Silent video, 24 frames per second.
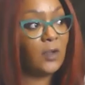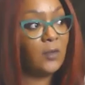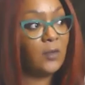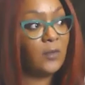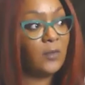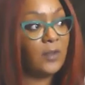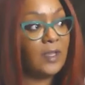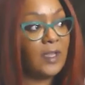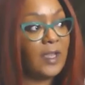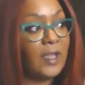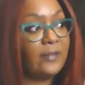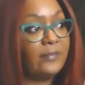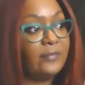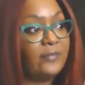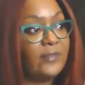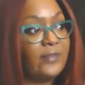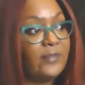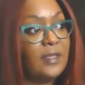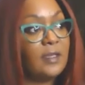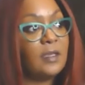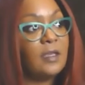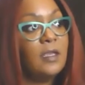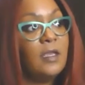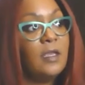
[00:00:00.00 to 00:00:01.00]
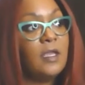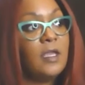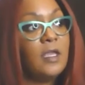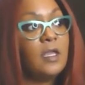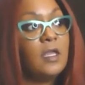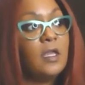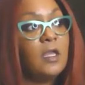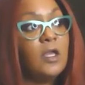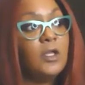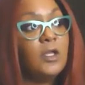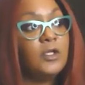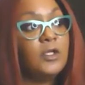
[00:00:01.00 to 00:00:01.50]
going? I think
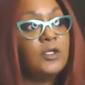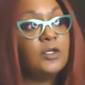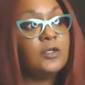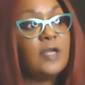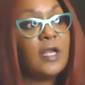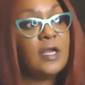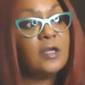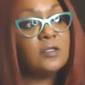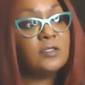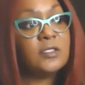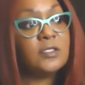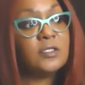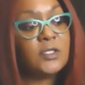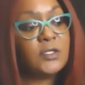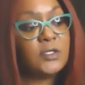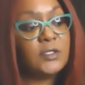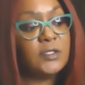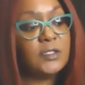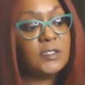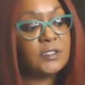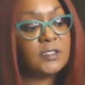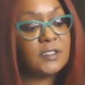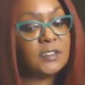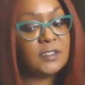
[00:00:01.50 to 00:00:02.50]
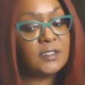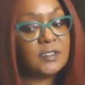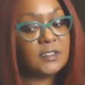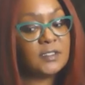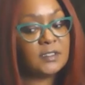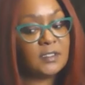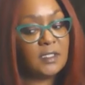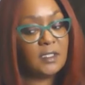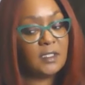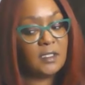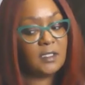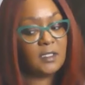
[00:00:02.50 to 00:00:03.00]
you're now starting to
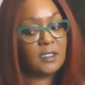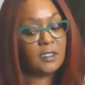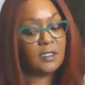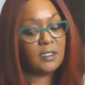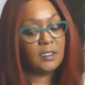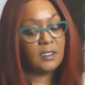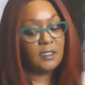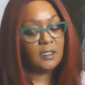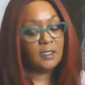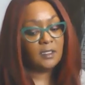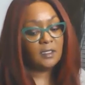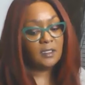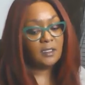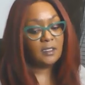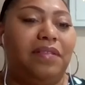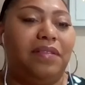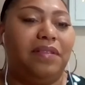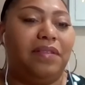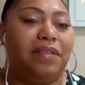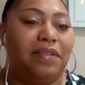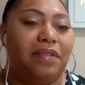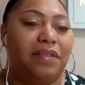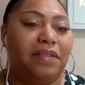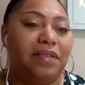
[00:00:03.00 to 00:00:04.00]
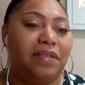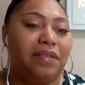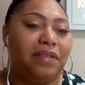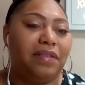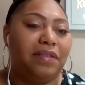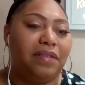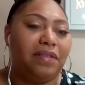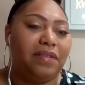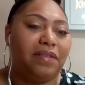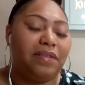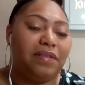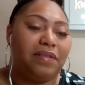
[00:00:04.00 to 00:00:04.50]
see it's like
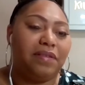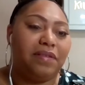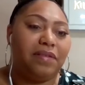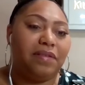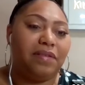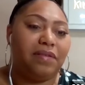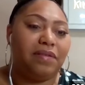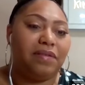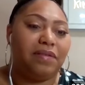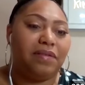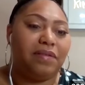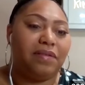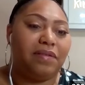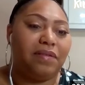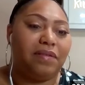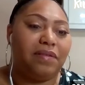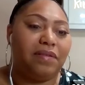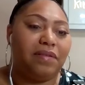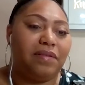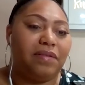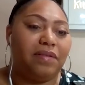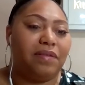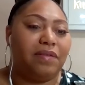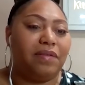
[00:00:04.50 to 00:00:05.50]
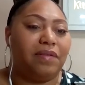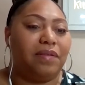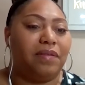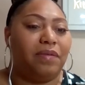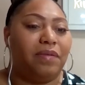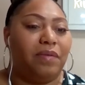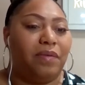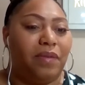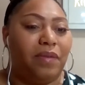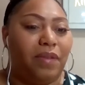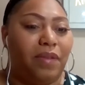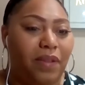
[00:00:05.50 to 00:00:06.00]
kind of twofold. You're seeing
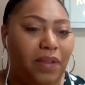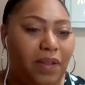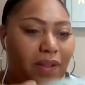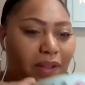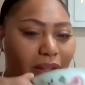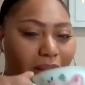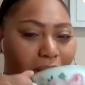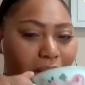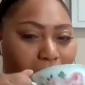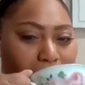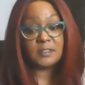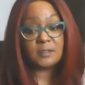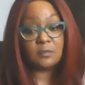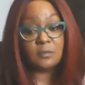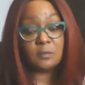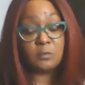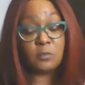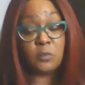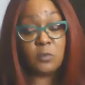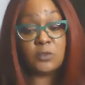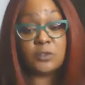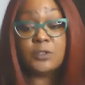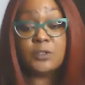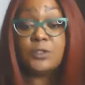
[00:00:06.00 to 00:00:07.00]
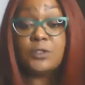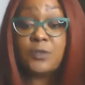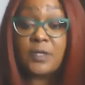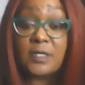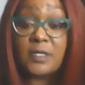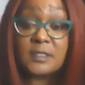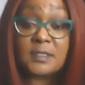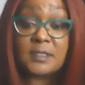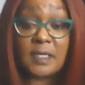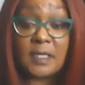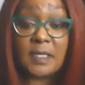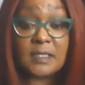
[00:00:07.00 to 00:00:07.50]
like more brands, more
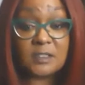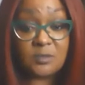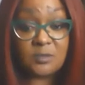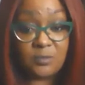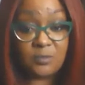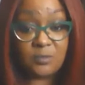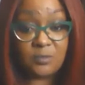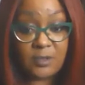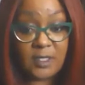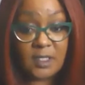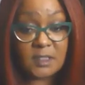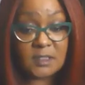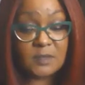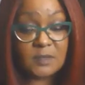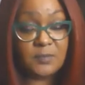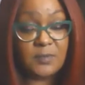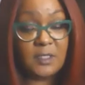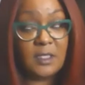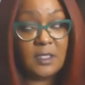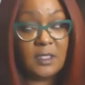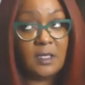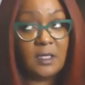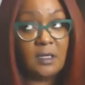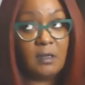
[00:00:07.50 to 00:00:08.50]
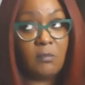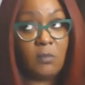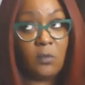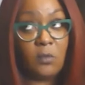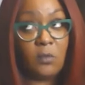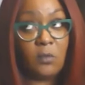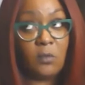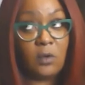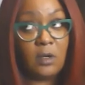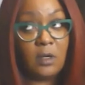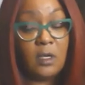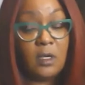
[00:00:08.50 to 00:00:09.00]
straight size brands being
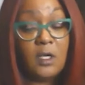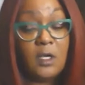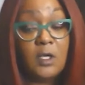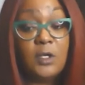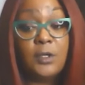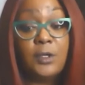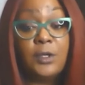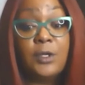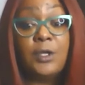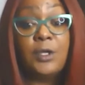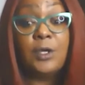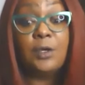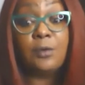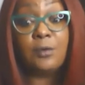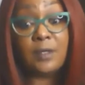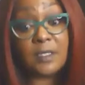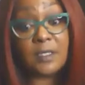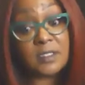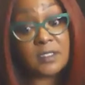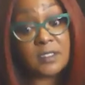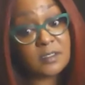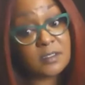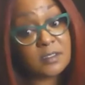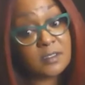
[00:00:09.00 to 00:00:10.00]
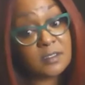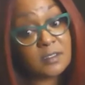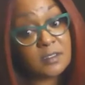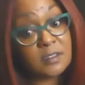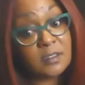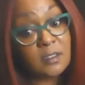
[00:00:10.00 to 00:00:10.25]
more curious